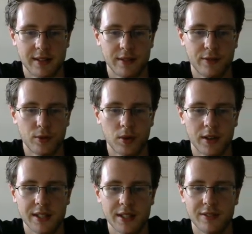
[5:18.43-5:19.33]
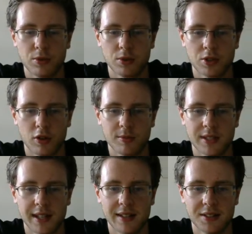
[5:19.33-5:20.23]
for individual storm
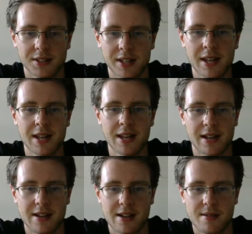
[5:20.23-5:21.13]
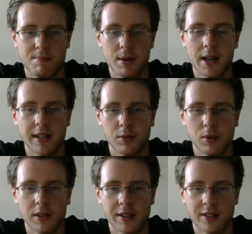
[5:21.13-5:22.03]
cells, but it
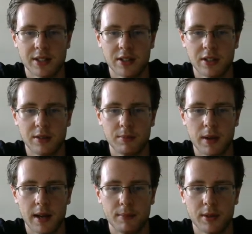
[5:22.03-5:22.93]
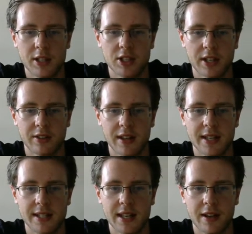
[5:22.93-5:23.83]
will give us a good, pretty general
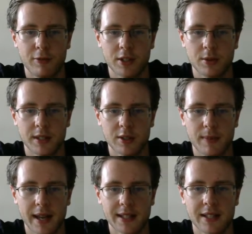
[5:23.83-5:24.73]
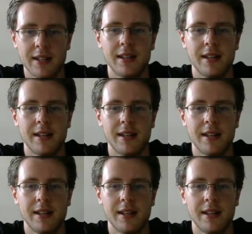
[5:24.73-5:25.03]
idea of what to expect.